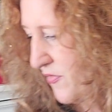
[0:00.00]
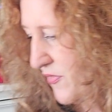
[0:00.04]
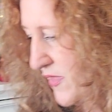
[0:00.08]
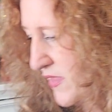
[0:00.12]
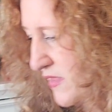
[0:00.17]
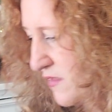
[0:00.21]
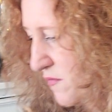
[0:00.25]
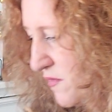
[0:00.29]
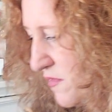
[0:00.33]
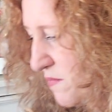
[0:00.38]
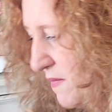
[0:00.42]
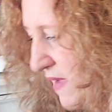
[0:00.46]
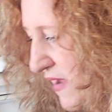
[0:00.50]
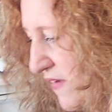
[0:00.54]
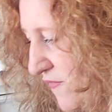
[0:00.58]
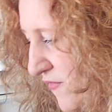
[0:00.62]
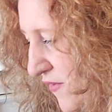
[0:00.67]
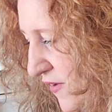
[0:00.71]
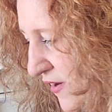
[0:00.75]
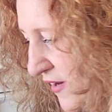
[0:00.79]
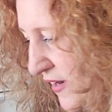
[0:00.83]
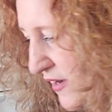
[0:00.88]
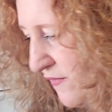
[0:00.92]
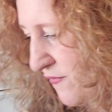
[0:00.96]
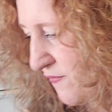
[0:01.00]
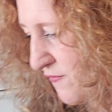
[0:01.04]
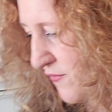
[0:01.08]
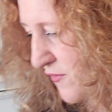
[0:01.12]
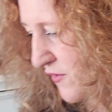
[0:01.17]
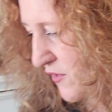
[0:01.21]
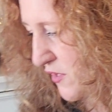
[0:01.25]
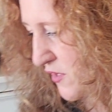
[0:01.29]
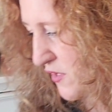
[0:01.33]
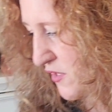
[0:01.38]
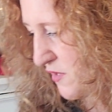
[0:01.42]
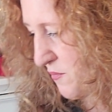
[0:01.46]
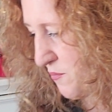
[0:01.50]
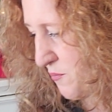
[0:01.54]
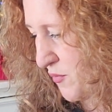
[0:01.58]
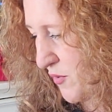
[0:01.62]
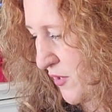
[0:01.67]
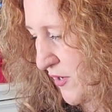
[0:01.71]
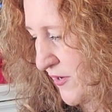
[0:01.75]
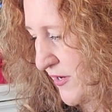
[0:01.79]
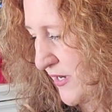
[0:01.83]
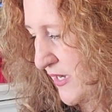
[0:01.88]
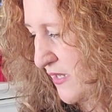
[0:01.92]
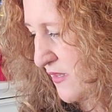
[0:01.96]
This was my very first
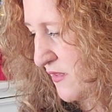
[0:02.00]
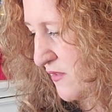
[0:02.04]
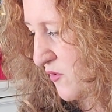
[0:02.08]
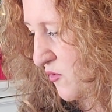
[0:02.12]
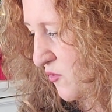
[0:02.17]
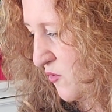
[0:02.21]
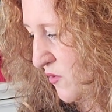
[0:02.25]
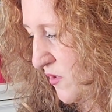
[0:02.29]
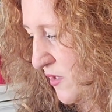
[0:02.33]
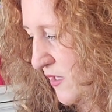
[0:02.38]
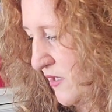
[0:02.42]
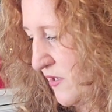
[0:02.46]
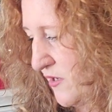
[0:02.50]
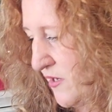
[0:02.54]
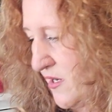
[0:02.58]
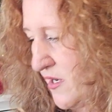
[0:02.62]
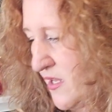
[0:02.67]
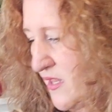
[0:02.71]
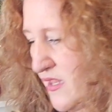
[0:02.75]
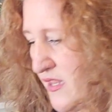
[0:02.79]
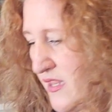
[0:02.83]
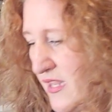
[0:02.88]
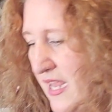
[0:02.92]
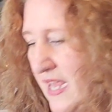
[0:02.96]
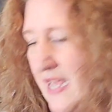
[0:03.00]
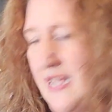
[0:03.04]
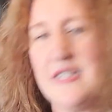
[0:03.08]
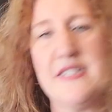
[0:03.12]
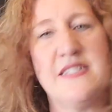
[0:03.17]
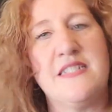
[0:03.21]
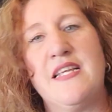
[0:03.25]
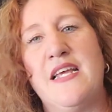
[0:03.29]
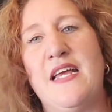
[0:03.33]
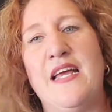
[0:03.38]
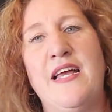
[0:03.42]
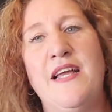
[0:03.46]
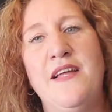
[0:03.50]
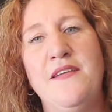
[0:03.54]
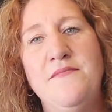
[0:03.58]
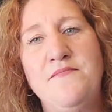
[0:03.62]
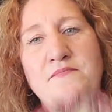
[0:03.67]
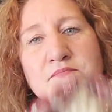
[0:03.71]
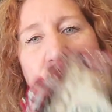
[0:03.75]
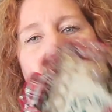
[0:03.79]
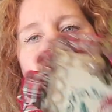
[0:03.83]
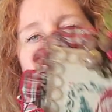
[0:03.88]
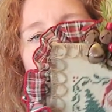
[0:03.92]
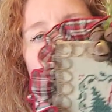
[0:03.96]
Prairie Schooler Santa
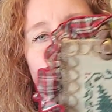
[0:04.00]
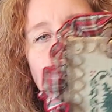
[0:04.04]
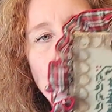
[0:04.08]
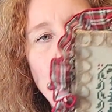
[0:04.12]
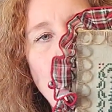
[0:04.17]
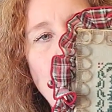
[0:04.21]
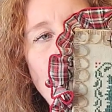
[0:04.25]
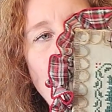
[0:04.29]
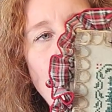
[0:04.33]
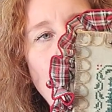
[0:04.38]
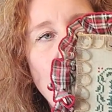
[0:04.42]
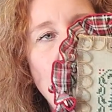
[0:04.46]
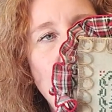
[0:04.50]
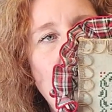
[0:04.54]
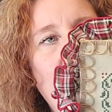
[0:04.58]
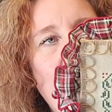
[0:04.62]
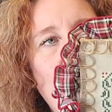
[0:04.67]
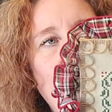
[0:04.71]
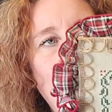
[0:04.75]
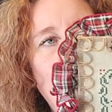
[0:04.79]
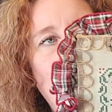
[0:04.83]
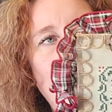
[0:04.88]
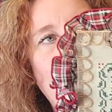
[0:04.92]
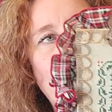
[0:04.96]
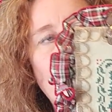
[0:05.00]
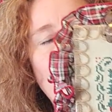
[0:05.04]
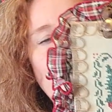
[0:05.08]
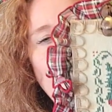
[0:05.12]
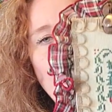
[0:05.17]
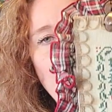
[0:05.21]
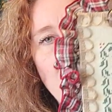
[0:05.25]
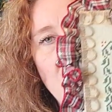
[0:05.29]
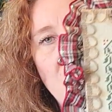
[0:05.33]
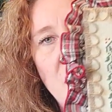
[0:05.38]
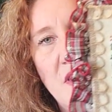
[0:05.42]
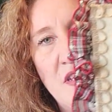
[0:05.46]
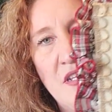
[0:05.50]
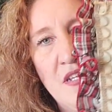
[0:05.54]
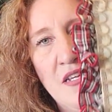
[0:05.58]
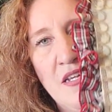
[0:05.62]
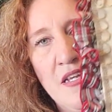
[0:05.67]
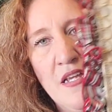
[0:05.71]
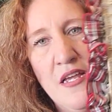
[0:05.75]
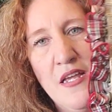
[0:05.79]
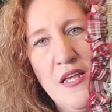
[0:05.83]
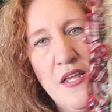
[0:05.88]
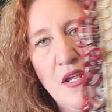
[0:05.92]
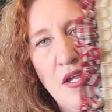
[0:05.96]
that I finished
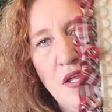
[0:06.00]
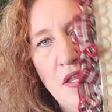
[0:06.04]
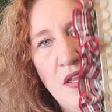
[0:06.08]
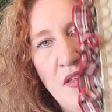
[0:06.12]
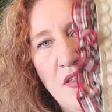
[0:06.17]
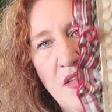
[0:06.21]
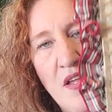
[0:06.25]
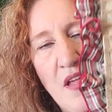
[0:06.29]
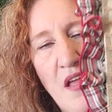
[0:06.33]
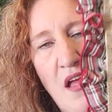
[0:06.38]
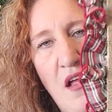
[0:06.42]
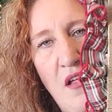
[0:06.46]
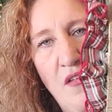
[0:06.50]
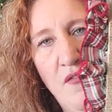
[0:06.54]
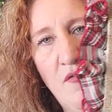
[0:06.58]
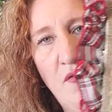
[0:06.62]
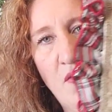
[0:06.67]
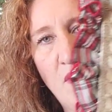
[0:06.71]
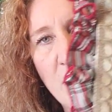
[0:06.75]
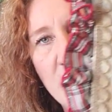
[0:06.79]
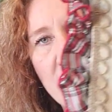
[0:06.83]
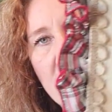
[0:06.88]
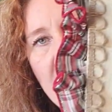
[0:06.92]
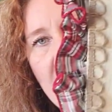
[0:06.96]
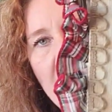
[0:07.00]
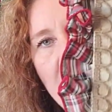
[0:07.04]
using the Chalkboard